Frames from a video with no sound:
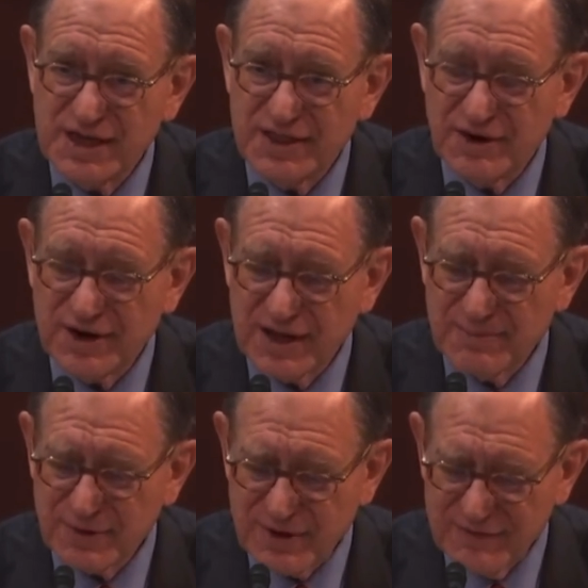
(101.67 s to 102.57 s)
There are a
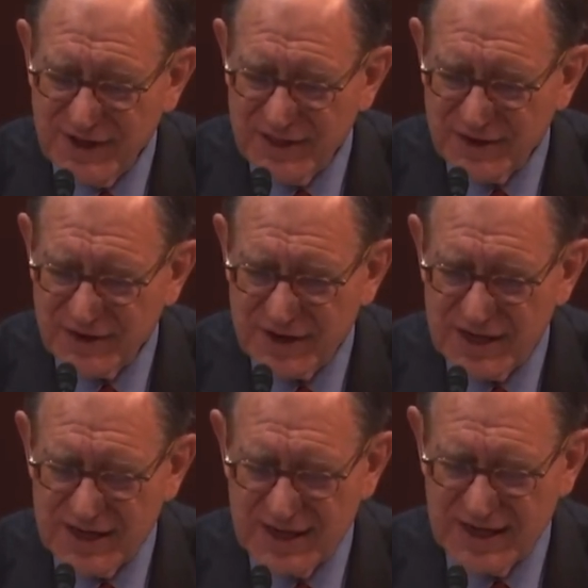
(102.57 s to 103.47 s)
number of other
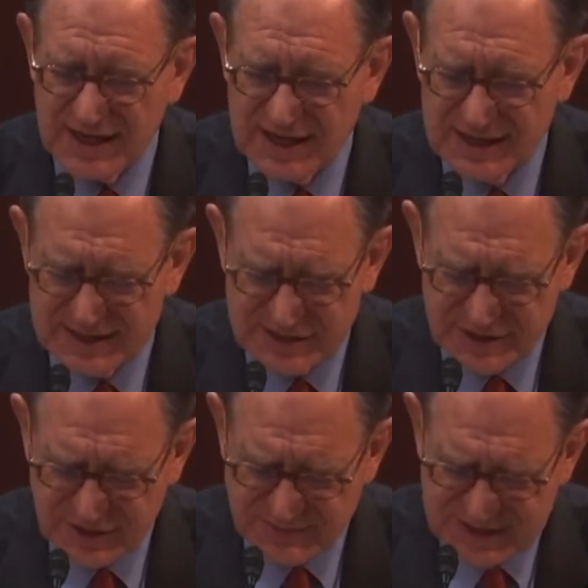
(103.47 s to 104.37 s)

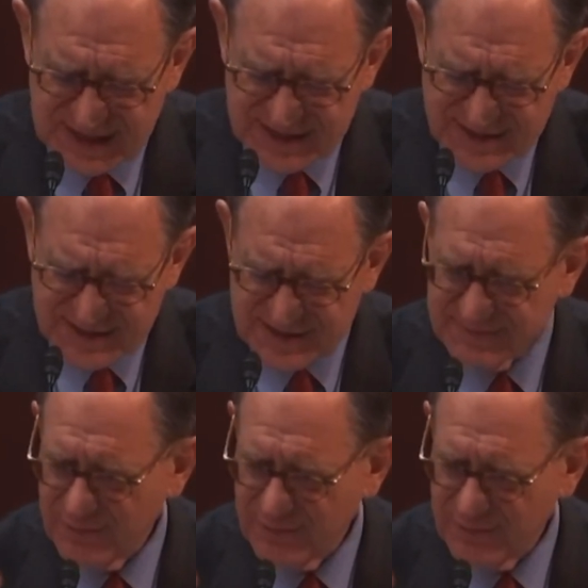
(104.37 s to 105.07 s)
circumstances